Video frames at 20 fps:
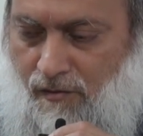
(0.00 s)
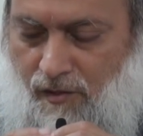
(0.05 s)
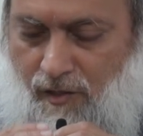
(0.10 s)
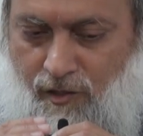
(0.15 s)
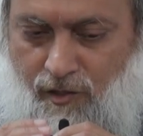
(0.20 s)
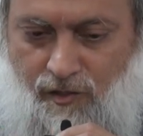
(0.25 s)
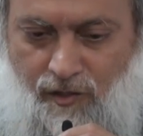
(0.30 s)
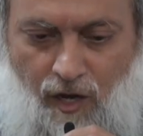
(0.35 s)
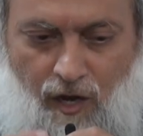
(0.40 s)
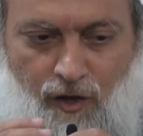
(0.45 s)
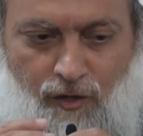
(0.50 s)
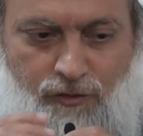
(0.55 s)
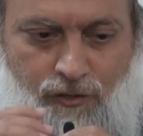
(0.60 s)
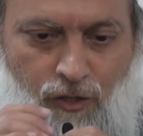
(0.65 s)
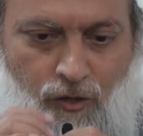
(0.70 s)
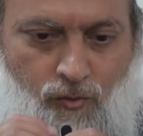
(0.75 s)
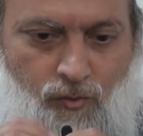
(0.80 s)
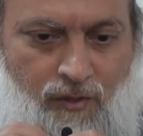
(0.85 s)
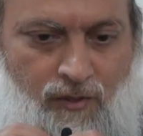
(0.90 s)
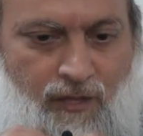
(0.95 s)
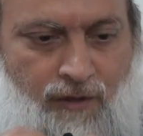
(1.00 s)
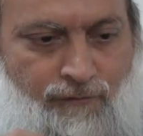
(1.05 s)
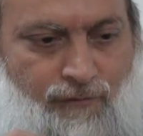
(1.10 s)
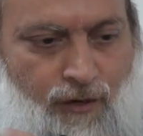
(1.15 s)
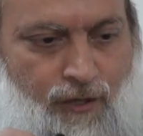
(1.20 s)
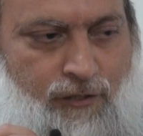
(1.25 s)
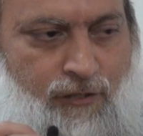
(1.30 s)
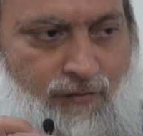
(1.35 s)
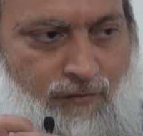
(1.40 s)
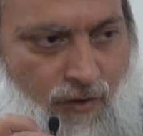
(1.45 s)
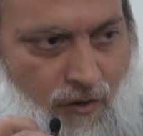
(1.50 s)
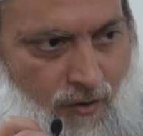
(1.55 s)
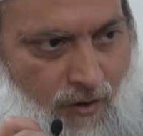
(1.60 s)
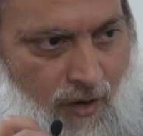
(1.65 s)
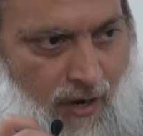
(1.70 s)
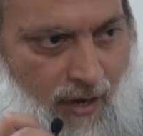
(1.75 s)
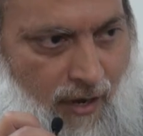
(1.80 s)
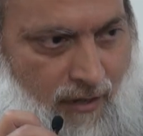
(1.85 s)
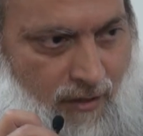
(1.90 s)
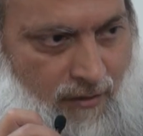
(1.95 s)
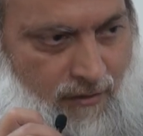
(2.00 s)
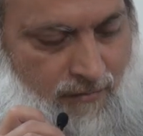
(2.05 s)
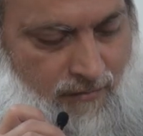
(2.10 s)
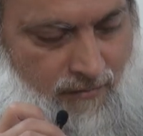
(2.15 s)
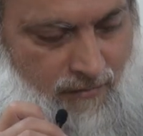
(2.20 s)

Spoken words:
This is also when the verse of the Quran,